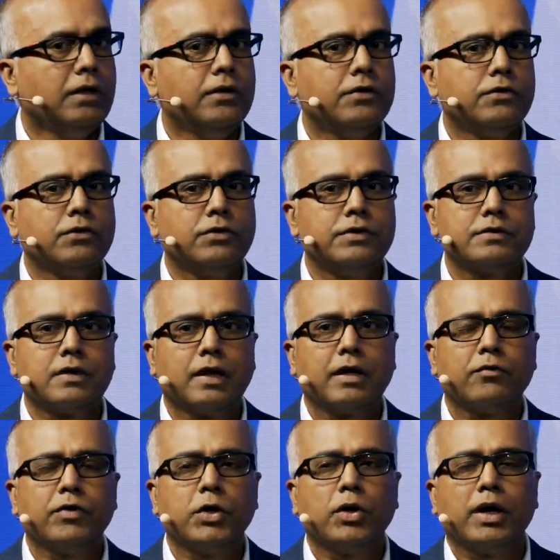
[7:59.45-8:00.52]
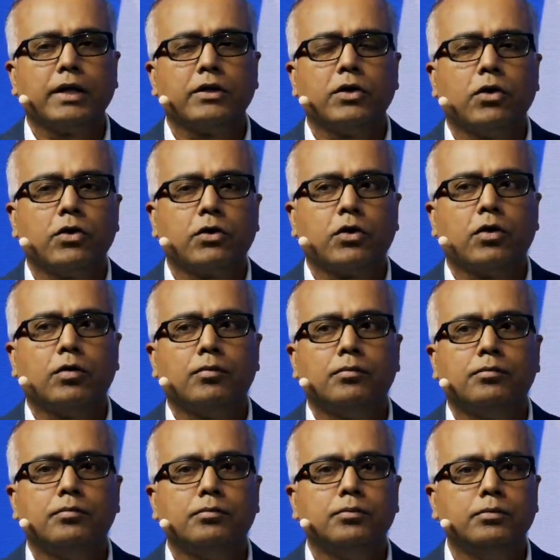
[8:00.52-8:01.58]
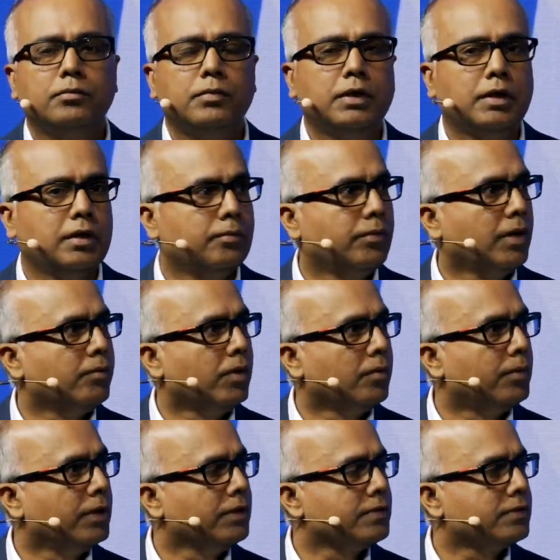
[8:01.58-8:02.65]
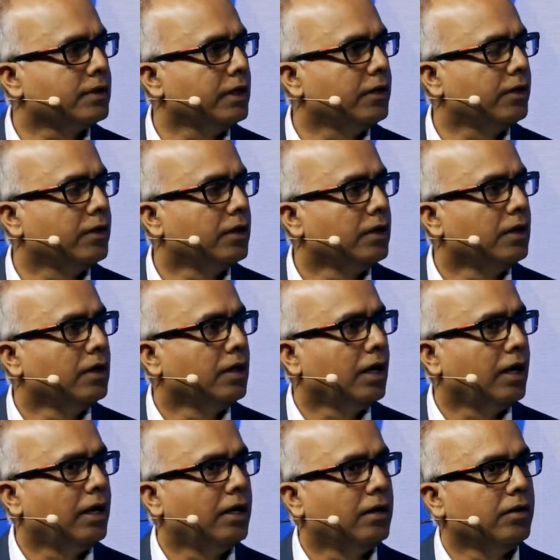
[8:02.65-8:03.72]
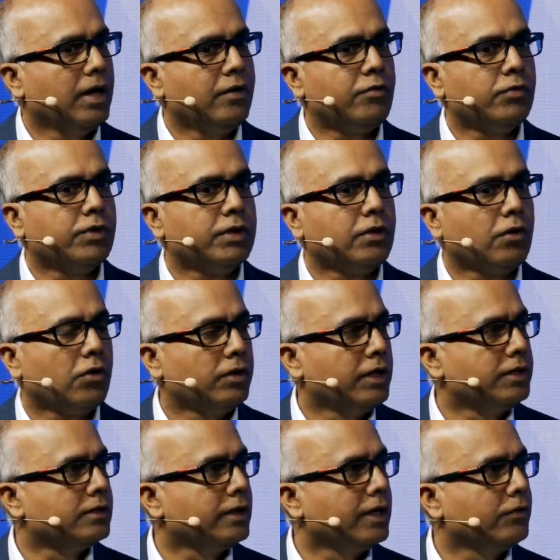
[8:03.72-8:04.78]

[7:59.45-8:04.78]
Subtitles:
So just like when you had the dot-com bubble burst in, everyone thought the internet